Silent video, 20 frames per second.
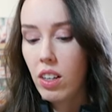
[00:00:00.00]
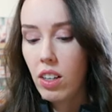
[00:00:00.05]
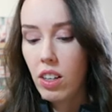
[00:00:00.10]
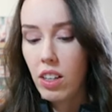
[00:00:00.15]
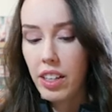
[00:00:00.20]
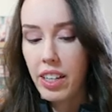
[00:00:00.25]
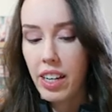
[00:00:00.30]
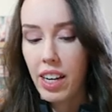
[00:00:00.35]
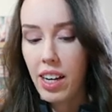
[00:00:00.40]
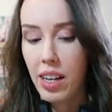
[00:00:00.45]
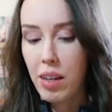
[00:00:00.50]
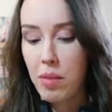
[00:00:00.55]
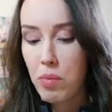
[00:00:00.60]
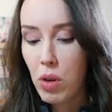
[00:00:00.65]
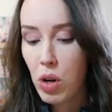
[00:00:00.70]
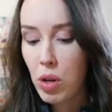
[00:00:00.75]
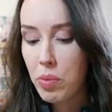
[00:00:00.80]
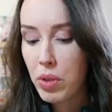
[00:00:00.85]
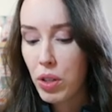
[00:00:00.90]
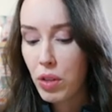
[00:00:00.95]
Okay,
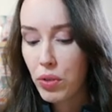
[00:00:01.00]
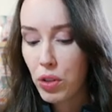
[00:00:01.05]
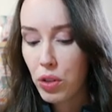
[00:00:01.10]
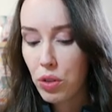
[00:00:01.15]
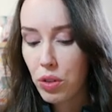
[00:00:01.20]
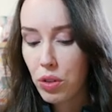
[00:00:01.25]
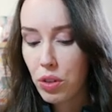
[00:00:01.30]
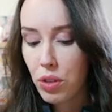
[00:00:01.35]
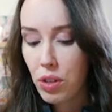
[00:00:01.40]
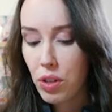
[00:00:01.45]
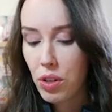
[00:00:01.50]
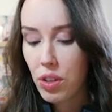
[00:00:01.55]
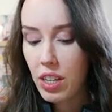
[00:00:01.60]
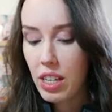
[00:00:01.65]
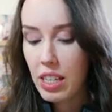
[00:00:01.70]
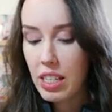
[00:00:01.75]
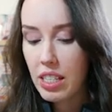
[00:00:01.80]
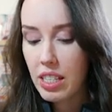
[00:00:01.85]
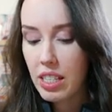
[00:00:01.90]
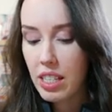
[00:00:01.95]
moment of truth
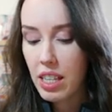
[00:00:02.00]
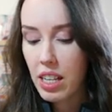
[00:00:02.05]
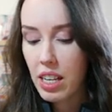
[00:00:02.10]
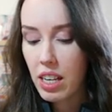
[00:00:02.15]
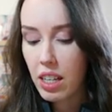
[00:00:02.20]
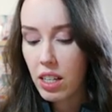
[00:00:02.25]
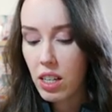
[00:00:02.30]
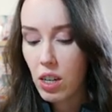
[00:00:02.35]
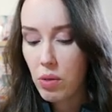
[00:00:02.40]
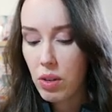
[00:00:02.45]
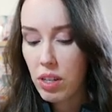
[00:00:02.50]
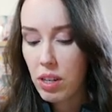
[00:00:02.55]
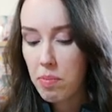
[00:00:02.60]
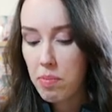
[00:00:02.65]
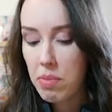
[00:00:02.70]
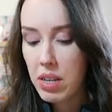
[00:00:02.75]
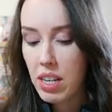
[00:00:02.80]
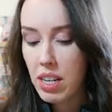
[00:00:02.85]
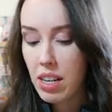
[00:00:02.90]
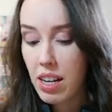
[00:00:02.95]
is there going to
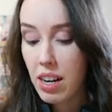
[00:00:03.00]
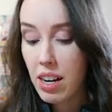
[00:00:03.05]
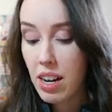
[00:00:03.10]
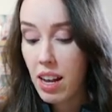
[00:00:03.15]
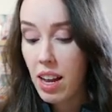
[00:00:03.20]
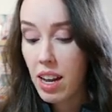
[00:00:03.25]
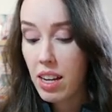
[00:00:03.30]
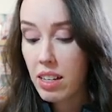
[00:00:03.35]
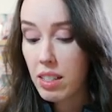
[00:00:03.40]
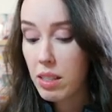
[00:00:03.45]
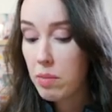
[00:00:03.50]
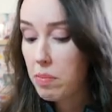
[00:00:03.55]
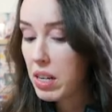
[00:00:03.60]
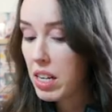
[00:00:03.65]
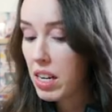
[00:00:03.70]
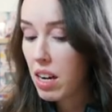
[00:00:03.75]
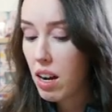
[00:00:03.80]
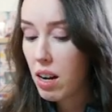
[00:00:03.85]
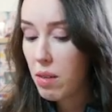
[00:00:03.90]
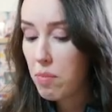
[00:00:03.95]
be an
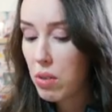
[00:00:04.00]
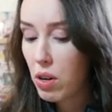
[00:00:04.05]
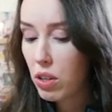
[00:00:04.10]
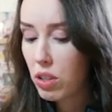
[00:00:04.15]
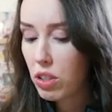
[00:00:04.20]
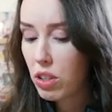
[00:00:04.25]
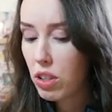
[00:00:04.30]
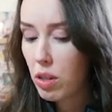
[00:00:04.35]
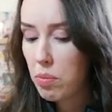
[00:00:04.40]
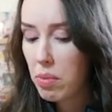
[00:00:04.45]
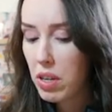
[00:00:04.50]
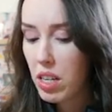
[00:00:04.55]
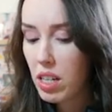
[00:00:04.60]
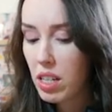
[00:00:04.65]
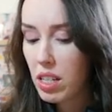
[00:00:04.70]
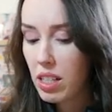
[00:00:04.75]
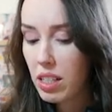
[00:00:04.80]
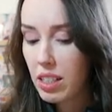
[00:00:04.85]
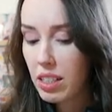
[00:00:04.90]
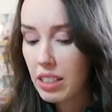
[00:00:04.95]
SPR box
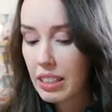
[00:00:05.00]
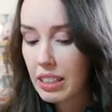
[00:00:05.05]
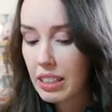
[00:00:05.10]
topper?